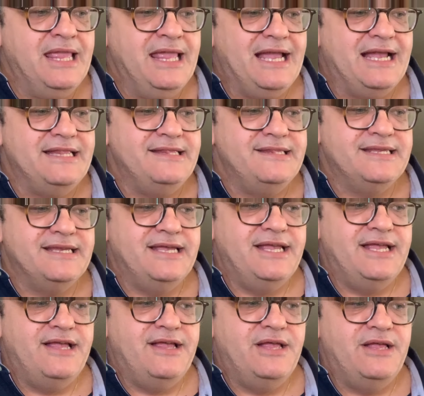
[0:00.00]
And
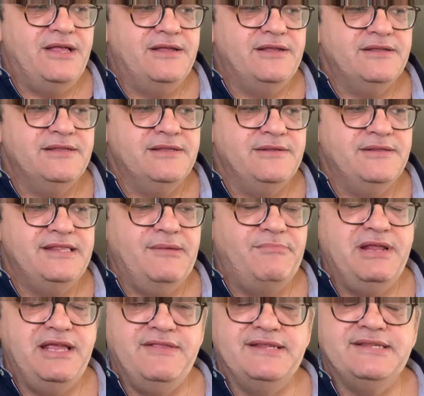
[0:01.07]
they
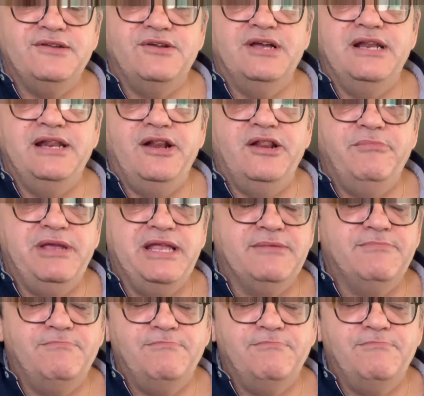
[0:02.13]
played the song a little bit